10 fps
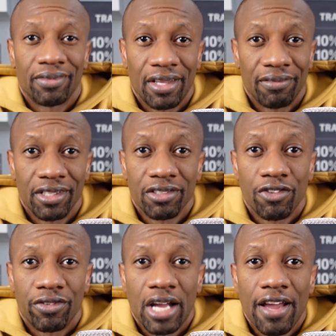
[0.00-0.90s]

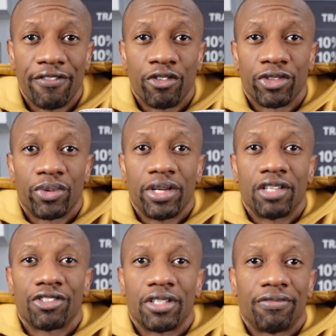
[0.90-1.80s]

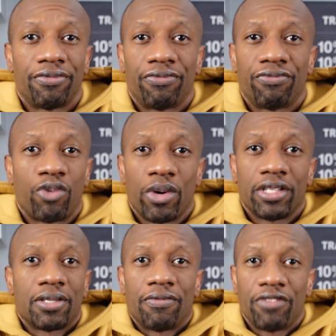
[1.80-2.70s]
340
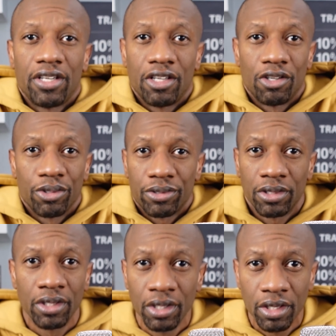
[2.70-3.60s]
something videos
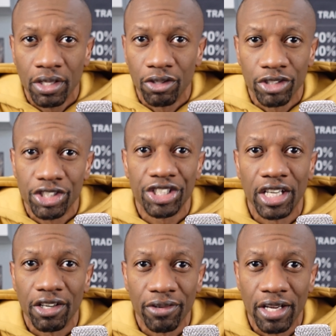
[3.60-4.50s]
on this
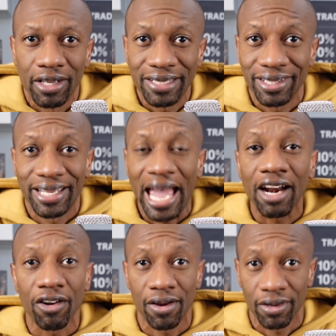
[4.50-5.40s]
channel now. That's a
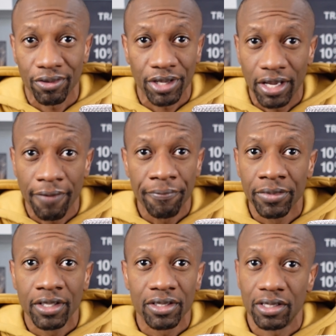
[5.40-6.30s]
catalog. Okay.
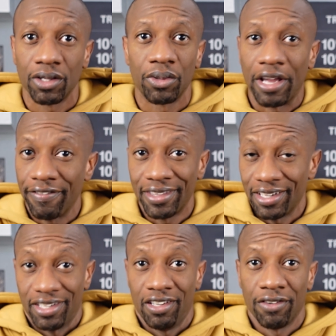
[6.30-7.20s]
So everything
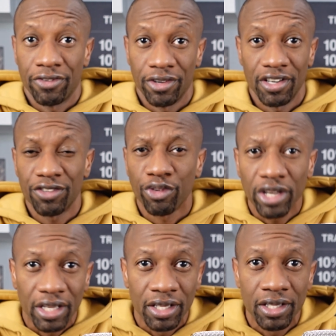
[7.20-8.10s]
is here for you and it's
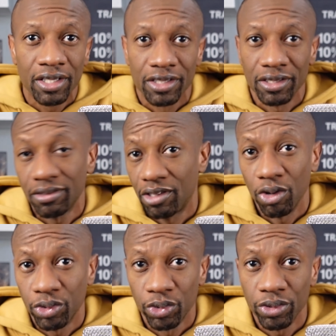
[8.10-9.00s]
free. Just go
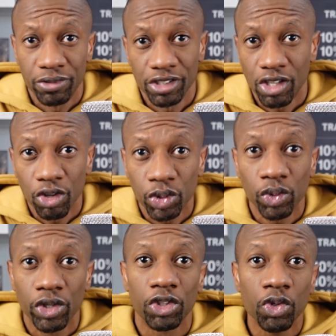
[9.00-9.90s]
through
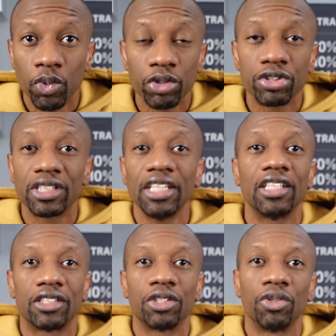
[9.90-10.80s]
it. You will see it.
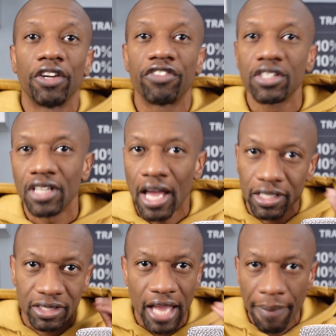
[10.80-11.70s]
So if it's not
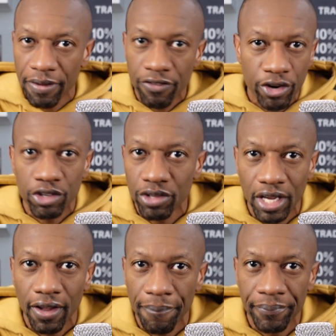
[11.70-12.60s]
snapping for you
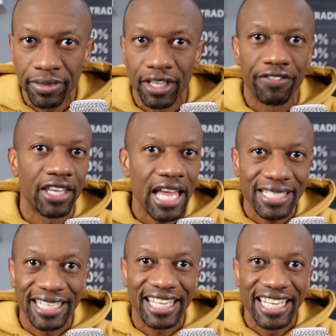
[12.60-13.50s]
yet, if it
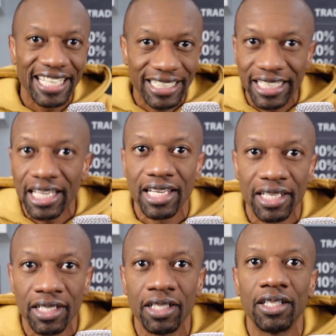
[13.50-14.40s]
hasn't clicked yet,
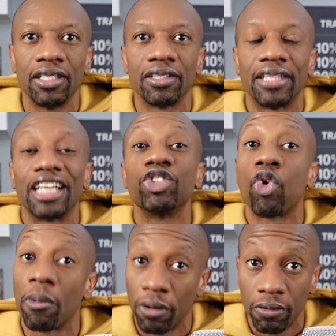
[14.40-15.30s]
that's
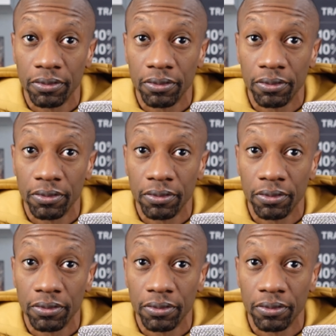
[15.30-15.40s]
normal.